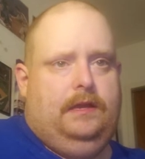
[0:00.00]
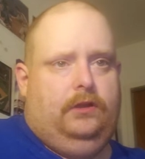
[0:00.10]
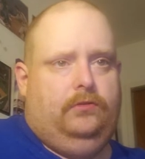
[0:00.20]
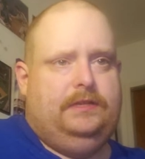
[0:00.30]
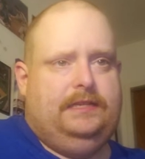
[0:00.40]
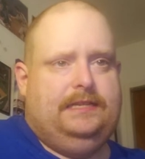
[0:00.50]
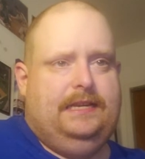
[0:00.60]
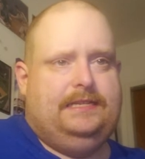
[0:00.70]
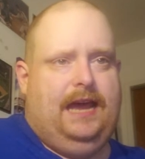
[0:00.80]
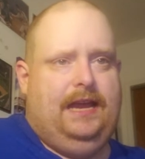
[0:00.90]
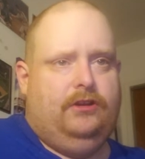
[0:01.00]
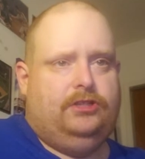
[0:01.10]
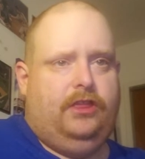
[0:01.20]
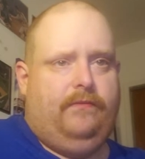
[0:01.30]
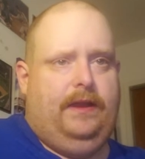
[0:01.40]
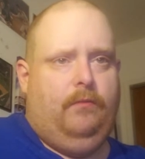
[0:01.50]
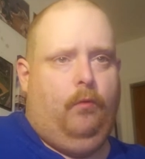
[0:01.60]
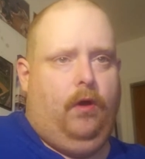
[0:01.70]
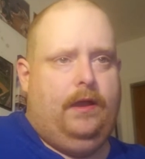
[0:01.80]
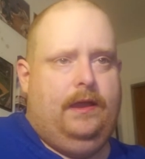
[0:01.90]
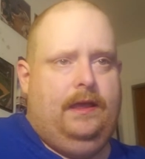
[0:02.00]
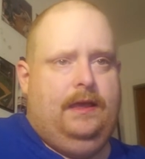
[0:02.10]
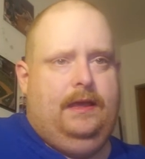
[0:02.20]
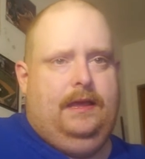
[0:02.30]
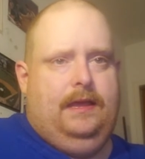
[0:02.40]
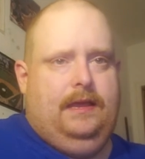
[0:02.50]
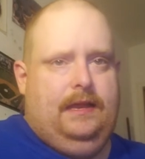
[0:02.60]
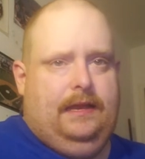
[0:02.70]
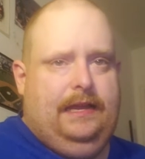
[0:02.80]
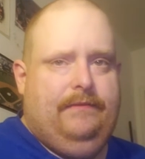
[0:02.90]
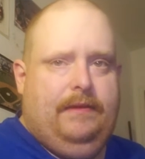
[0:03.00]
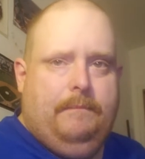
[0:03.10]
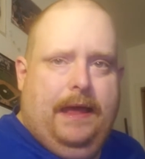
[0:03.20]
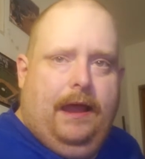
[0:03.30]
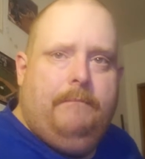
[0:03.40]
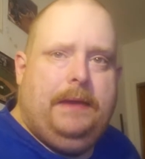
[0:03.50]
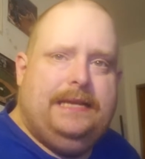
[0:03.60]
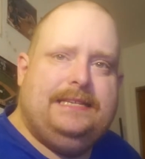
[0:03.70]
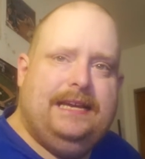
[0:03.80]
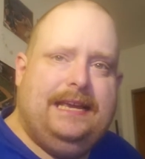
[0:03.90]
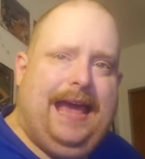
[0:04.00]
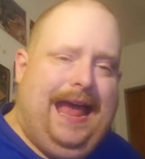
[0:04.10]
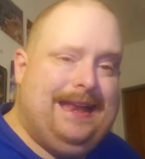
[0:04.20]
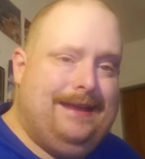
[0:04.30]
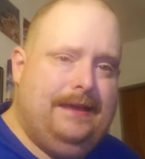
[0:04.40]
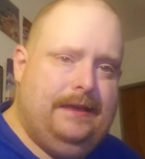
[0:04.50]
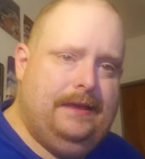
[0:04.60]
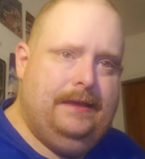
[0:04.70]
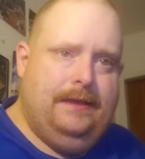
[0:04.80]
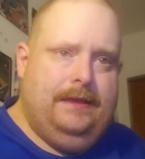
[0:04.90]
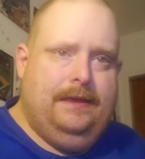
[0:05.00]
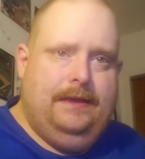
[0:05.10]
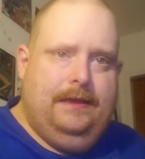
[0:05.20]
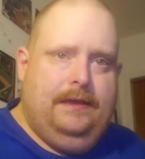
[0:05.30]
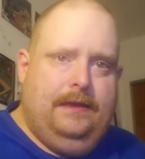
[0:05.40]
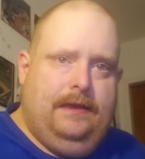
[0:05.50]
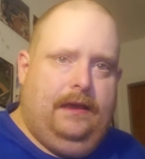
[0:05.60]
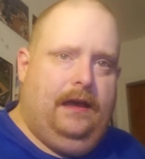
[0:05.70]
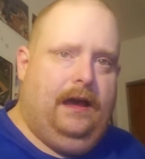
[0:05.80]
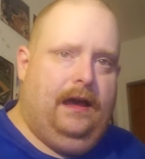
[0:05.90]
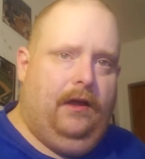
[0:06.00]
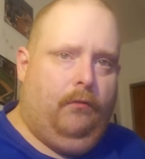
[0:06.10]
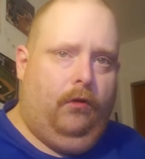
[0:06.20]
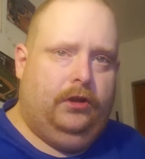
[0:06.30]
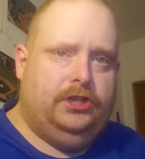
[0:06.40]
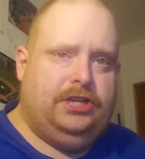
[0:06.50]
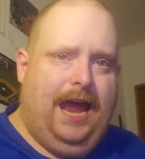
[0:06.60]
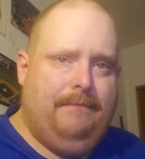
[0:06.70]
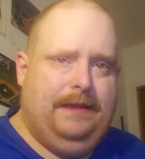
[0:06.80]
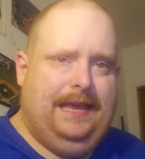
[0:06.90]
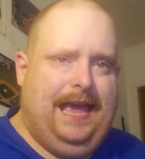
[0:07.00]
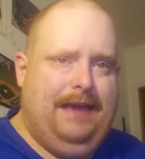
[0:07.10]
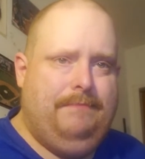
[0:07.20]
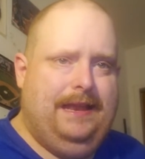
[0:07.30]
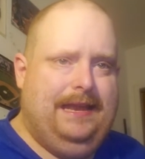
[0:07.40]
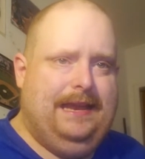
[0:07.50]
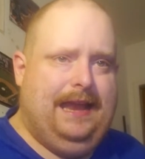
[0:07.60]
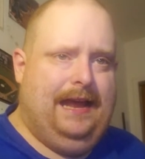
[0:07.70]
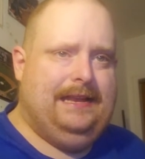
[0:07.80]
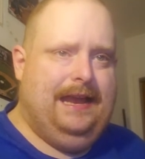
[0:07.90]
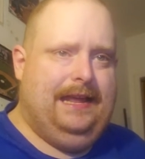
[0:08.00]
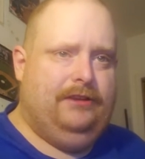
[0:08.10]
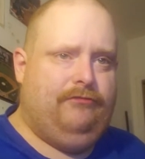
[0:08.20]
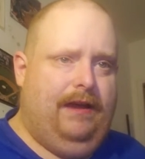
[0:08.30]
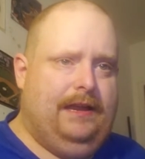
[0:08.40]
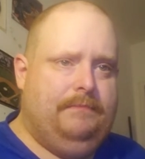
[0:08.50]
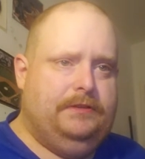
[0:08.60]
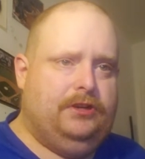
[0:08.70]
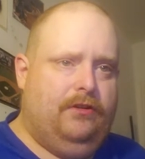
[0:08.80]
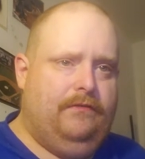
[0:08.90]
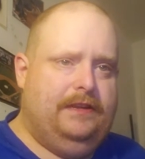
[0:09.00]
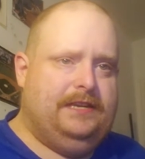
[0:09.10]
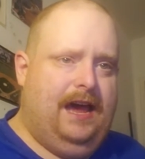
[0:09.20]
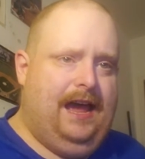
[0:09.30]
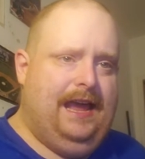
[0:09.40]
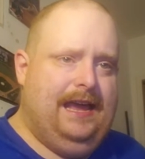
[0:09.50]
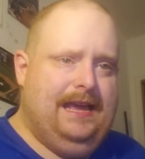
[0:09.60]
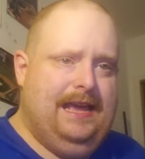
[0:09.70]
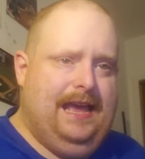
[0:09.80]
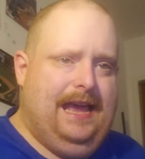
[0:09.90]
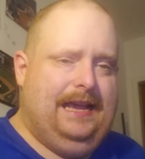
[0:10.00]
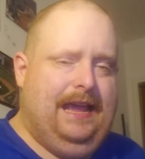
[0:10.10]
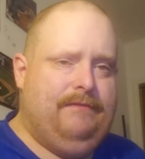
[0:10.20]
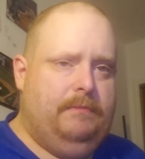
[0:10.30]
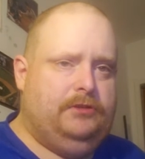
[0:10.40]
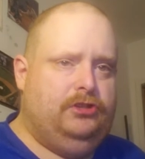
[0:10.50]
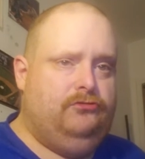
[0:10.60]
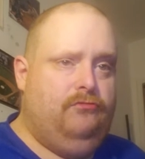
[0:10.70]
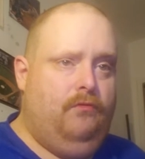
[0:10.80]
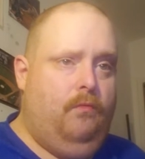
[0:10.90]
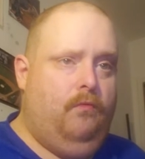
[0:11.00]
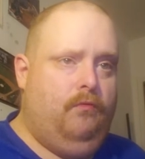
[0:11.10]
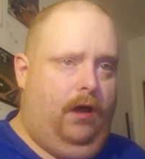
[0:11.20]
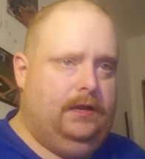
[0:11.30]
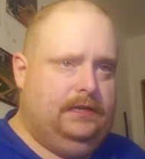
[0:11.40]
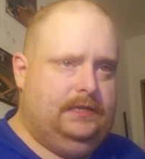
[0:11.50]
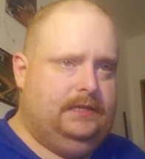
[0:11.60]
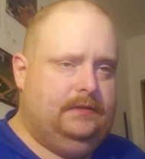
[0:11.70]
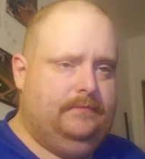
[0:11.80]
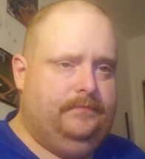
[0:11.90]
Losing to the Tigers 3-1, leaving men on base again. Aroldis Chapman came in the ninth inning trying to preserve the tie and gave up 2 runs.